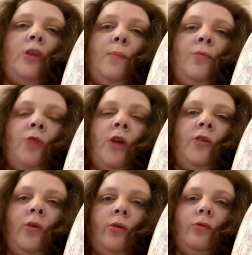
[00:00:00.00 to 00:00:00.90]
you the
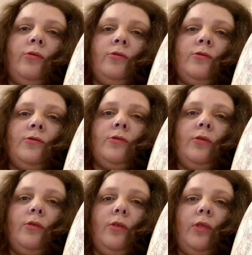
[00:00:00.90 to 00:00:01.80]
products
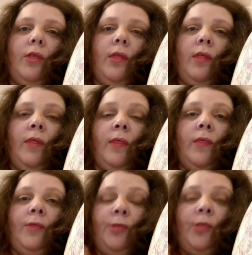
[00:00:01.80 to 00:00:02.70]

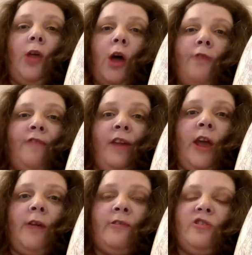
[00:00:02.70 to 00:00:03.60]
that are for
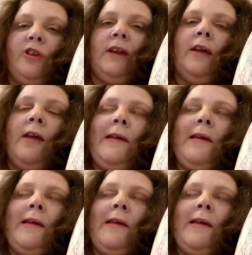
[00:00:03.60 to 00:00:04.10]
you. So you,